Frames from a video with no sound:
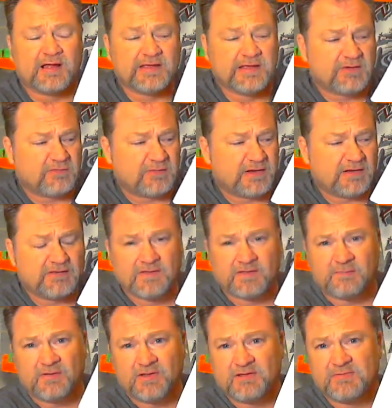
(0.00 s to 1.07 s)
He created
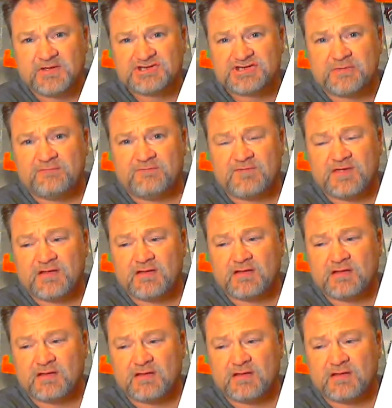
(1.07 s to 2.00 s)
these Billy Bishop skins